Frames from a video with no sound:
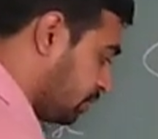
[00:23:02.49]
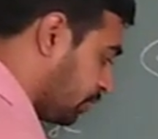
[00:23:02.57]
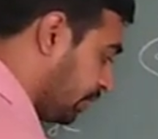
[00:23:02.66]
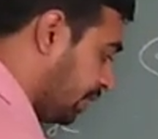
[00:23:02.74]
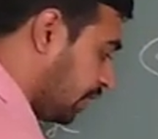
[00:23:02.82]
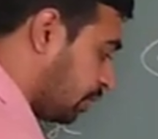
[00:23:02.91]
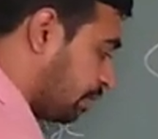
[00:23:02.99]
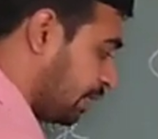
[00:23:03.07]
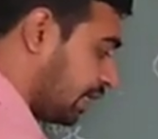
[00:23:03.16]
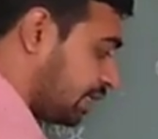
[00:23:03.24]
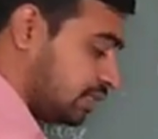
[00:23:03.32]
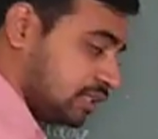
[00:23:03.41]
So
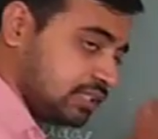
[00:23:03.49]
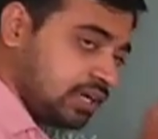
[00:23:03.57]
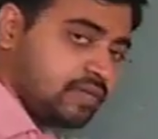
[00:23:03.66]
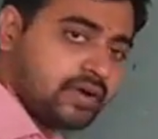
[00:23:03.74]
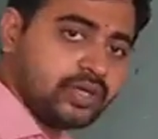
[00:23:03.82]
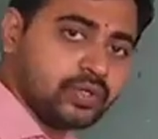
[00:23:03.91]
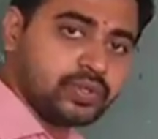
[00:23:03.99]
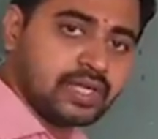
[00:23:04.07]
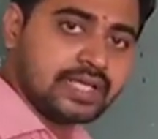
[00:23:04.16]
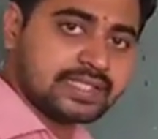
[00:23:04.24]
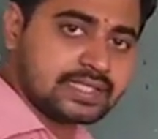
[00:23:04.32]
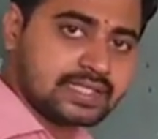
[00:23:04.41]
interpreter, the Java
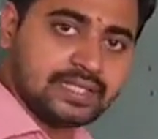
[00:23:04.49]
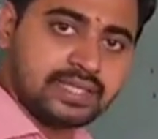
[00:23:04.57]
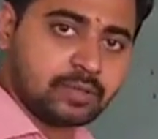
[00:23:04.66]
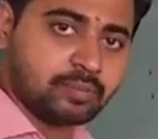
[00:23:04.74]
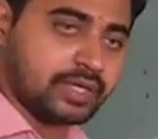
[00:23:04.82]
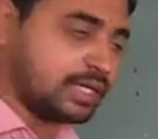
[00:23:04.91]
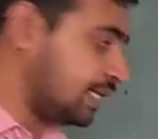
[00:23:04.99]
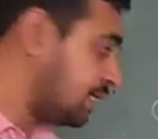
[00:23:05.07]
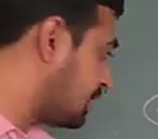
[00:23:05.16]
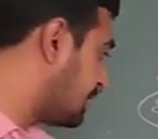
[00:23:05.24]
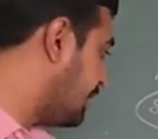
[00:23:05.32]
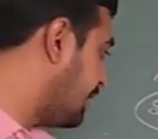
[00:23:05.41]
utilizes
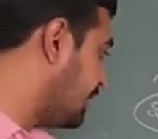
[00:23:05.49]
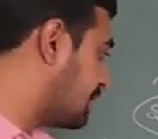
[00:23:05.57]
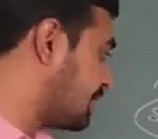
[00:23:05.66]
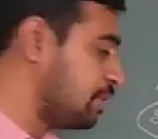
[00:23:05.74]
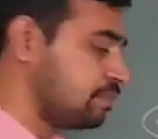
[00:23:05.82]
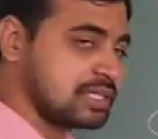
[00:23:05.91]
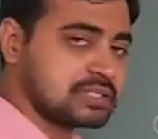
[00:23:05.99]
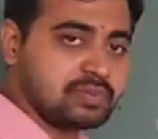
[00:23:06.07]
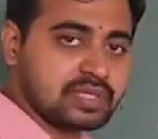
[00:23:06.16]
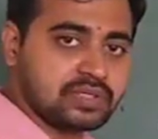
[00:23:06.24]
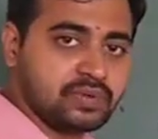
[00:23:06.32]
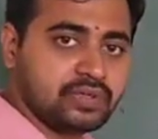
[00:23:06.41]
interpreter, C and C++
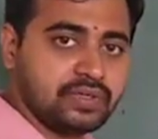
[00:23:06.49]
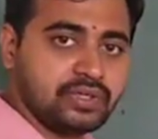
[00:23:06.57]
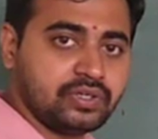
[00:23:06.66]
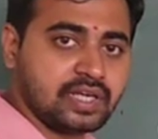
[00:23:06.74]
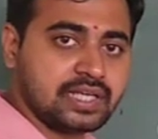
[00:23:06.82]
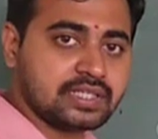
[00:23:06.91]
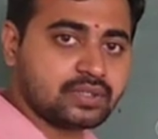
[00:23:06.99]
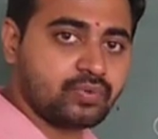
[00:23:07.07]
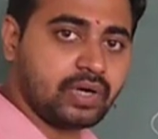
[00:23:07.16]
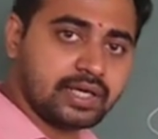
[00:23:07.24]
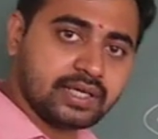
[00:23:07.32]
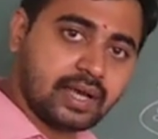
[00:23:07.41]

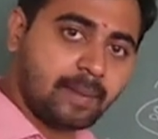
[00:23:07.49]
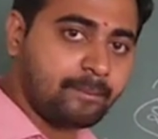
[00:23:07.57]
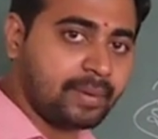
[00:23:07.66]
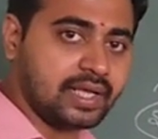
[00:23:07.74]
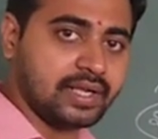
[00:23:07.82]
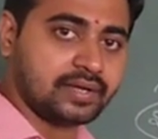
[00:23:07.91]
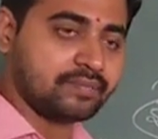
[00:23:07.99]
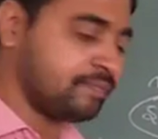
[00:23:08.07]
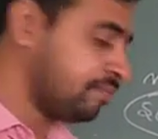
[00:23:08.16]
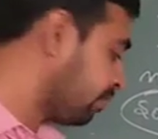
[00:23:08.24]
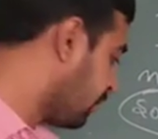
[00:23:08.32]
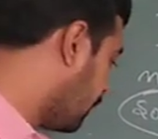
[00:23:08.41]
utilizes what?
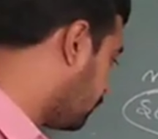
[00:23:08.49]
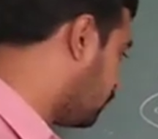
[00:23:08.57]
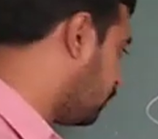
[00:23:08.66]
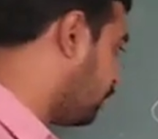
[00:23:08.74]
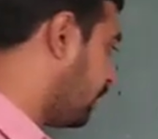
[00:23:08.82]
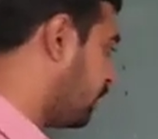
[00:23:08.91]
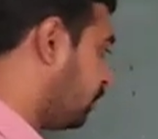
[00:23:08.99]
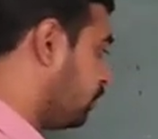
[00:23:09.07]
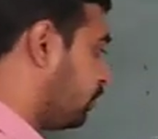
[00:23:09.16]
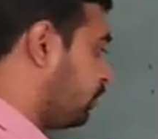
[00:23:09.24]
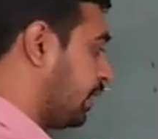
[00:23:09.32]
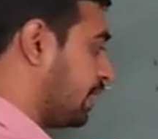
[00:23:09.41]
Compiler. So when
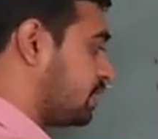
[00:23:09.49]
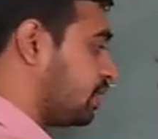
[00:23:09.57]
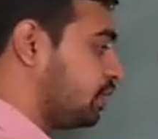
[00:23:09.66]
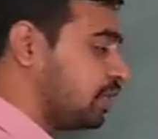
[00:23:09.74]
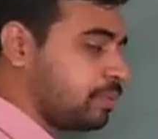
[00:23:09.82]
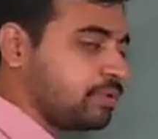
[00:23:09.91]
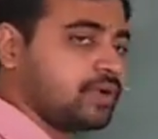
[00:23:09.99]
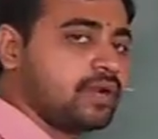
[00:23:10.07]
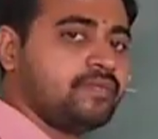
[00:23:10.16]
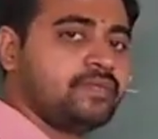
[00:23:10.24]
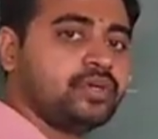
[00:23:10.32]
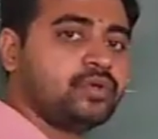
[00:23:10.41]
you execute a
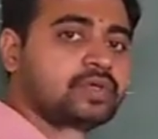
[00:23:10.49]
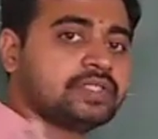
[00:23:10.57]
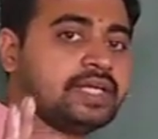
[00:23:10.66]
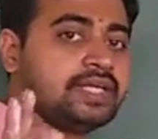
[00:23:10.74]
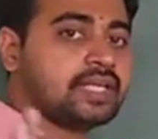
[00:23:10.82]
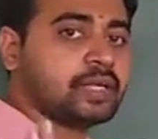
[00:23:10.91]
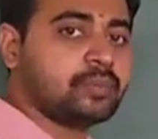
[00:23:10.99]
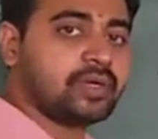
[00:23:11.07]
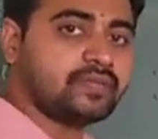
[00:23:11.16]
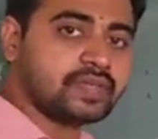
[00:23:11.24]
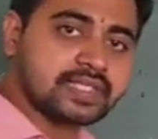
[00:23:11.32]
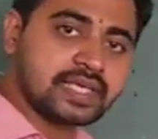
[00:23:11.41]
program, we don't say
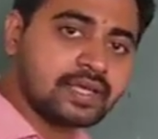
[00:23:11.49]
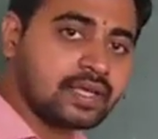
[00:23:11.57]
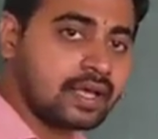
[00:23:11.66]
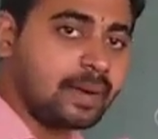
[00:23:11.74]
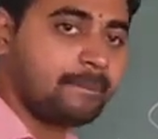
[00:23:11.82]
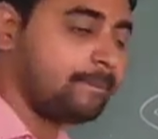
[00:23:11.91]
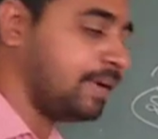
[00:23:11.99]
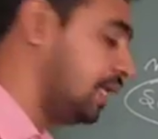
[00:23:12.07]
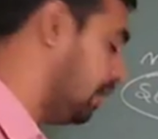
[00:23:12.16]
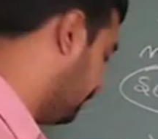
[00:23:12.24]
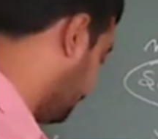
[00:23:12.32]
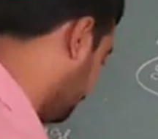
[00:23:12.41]
interpret, we say
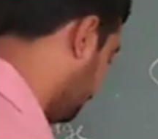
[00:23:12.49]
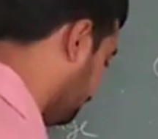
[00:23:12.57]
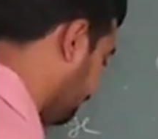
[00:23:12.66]
compile.